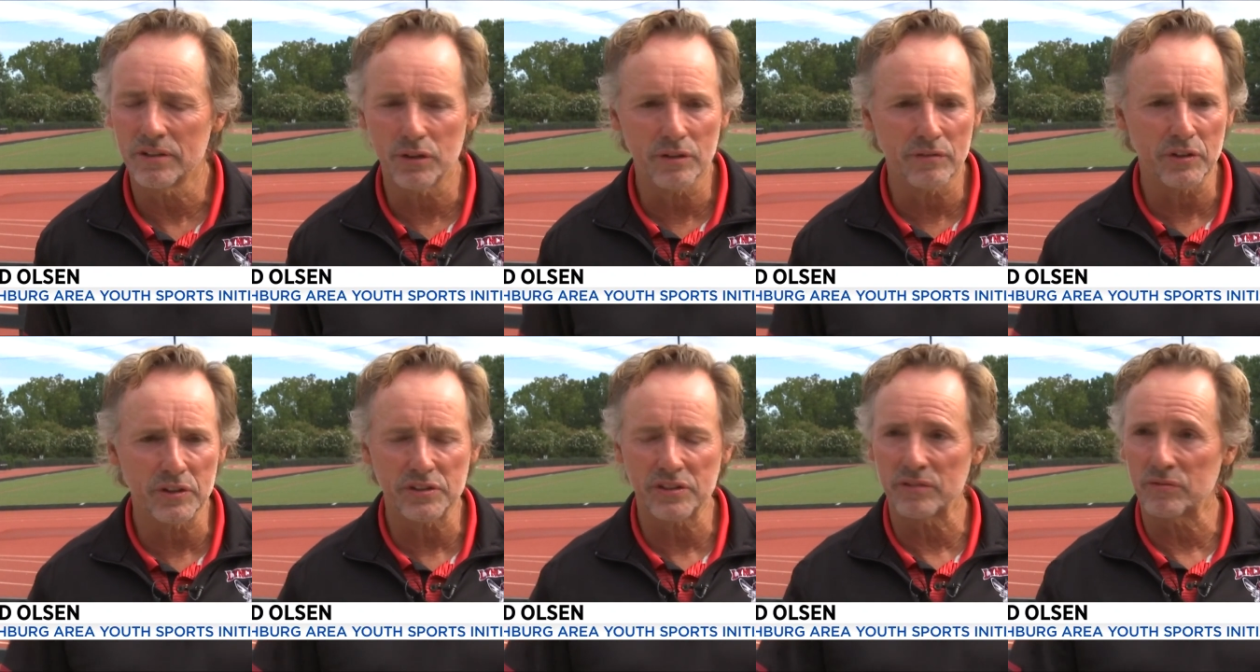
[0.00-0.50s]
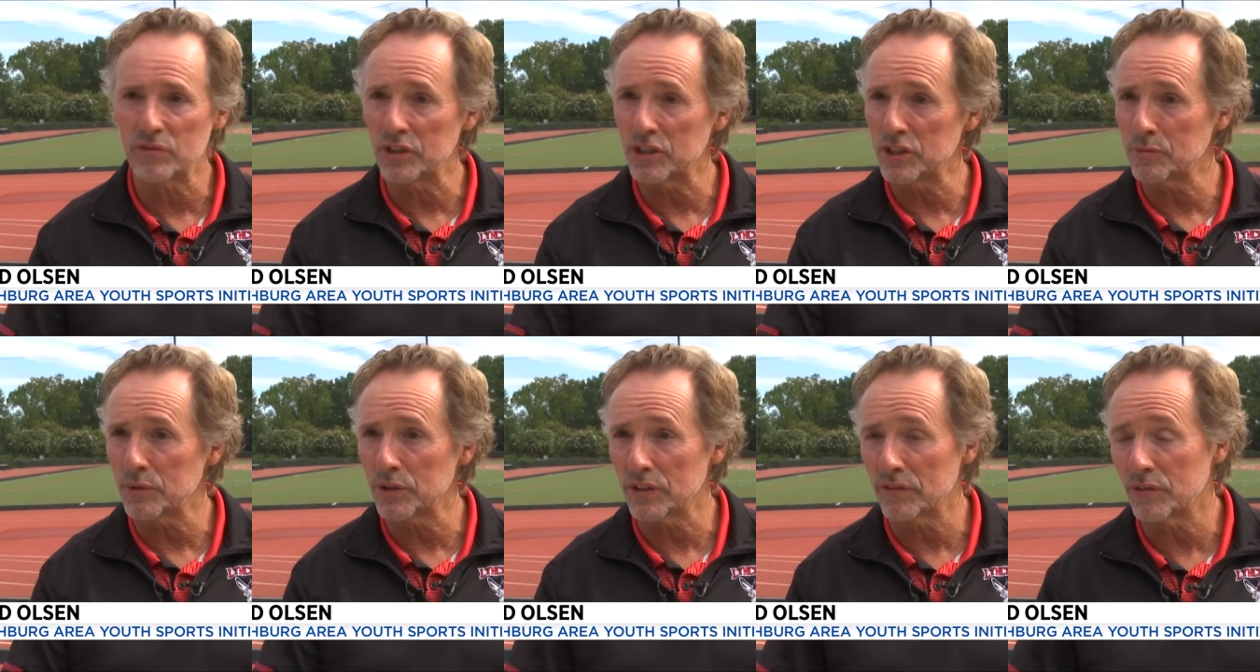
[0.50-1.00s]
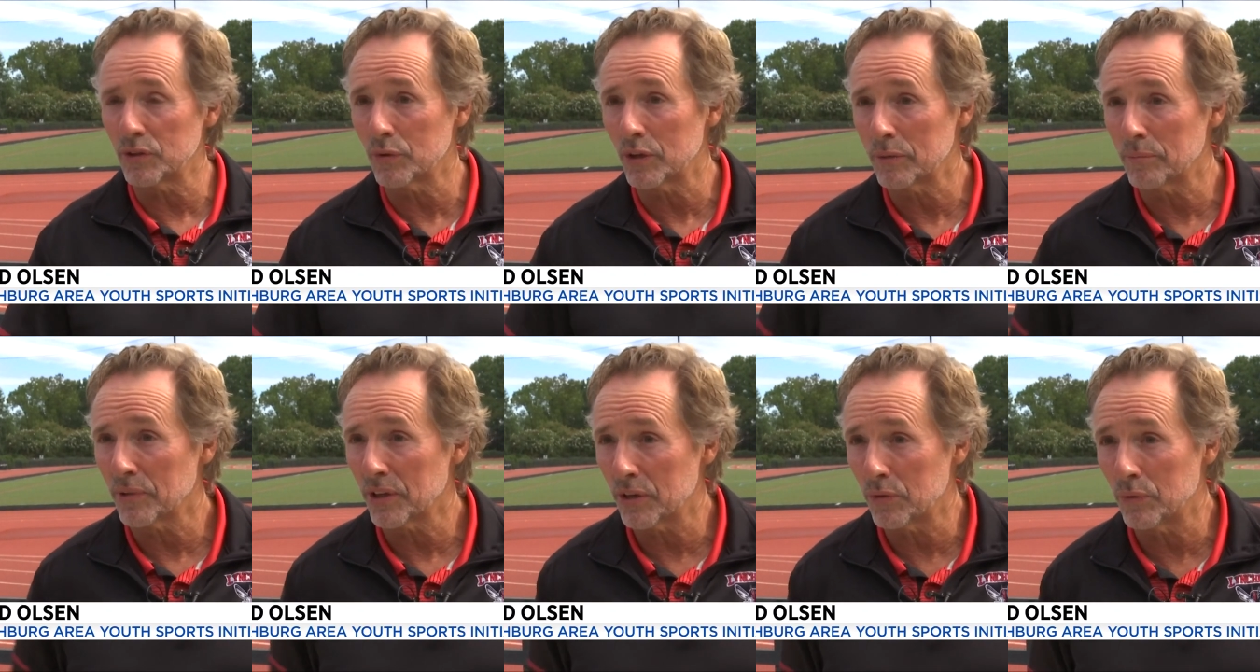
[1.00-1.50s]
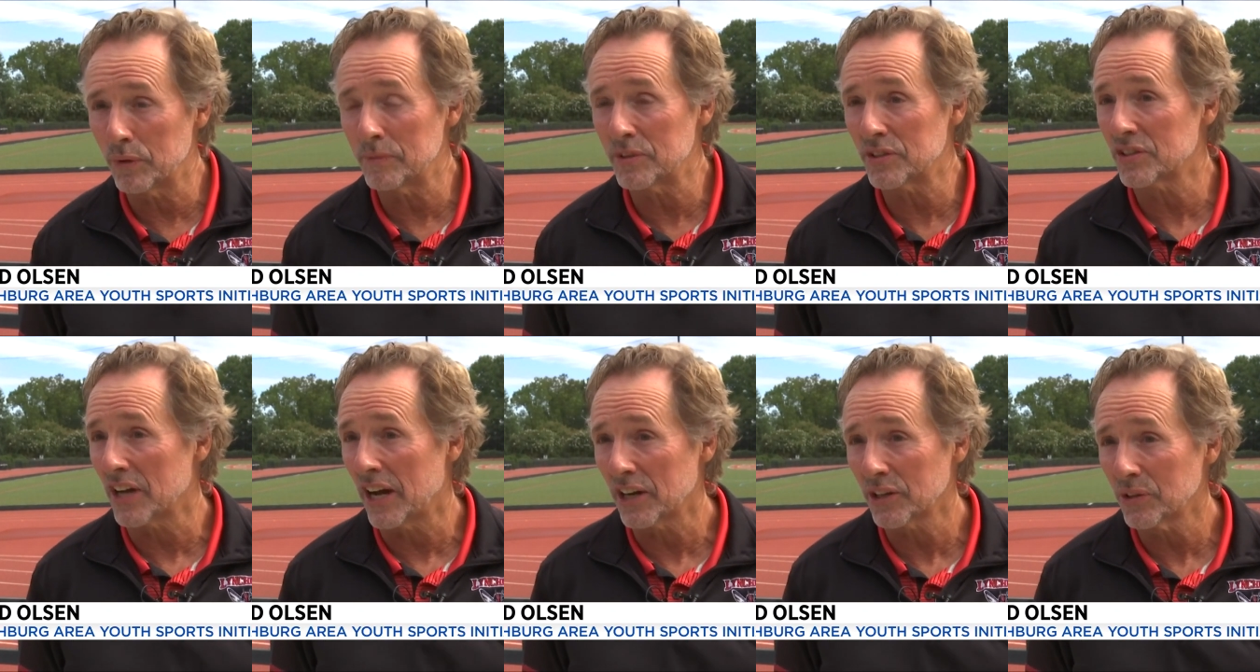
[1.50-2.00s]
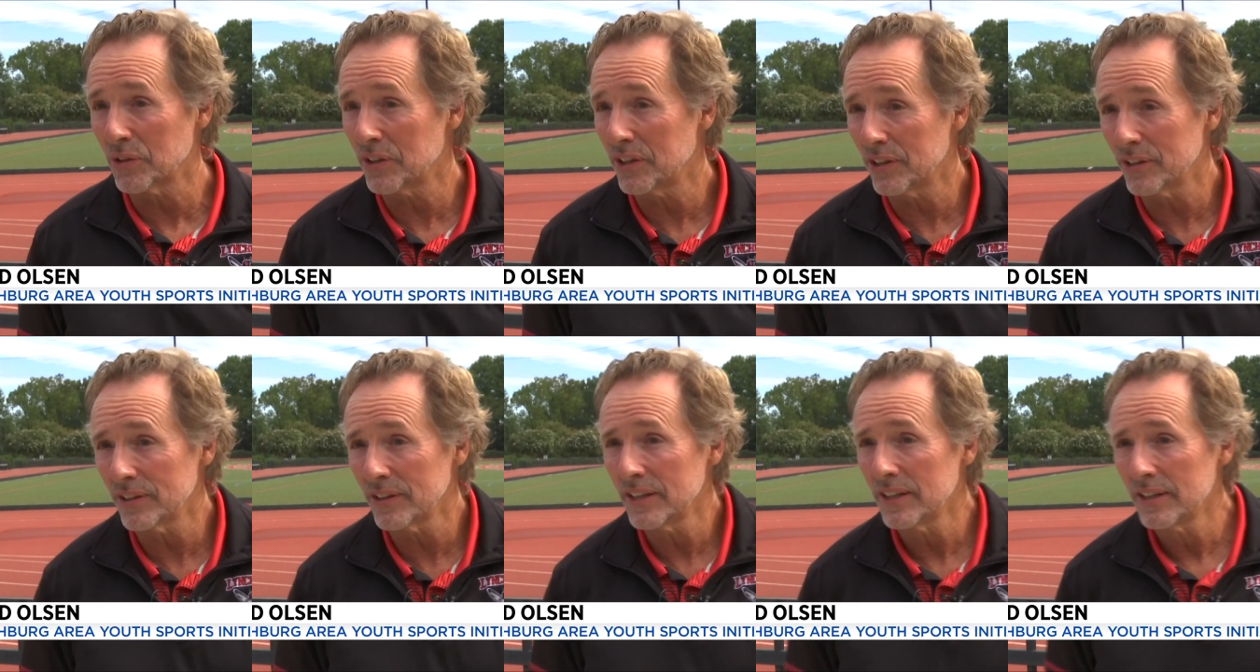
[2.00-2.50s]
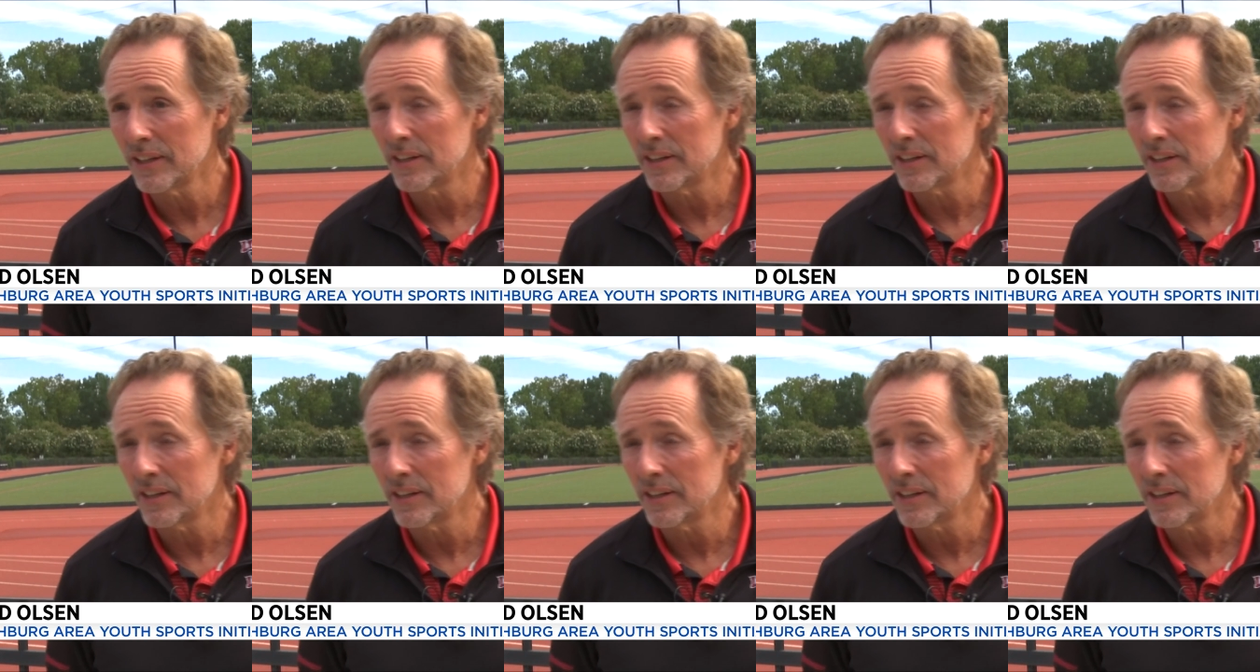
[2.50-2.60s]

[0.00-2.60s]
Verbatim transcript: University of Lynchburg, if you want to play women's soccer here,